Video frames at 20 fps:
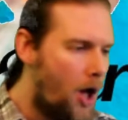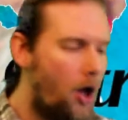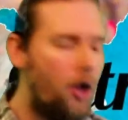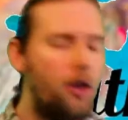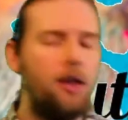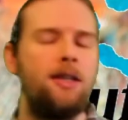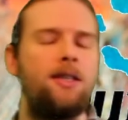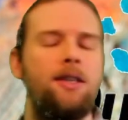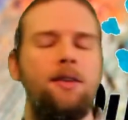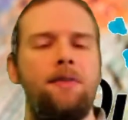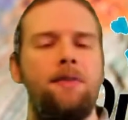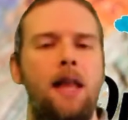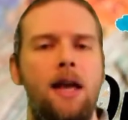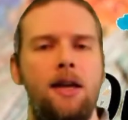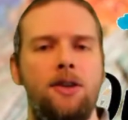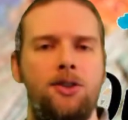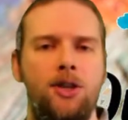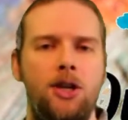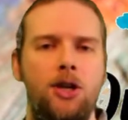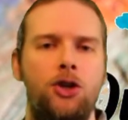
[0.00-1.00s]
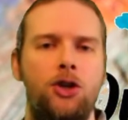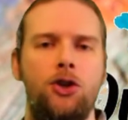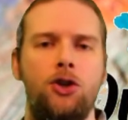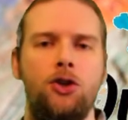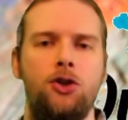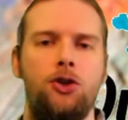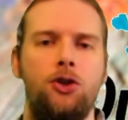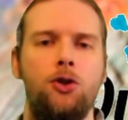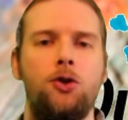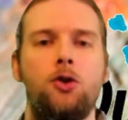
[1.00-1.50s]
Early
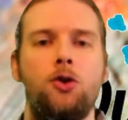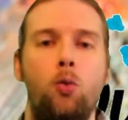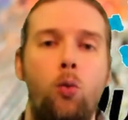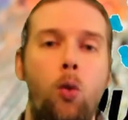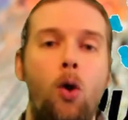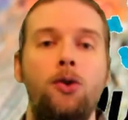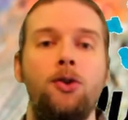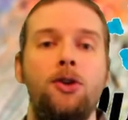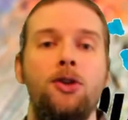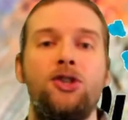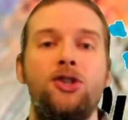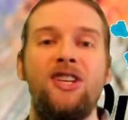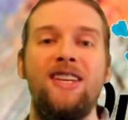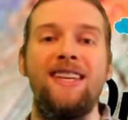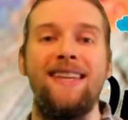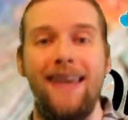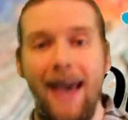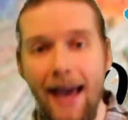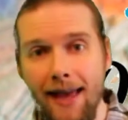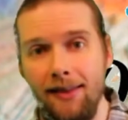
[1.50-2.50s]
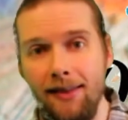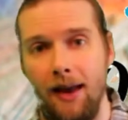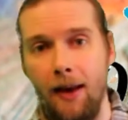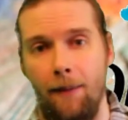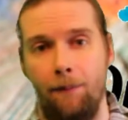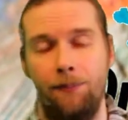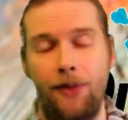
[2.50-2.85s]
civilizations used to wander together.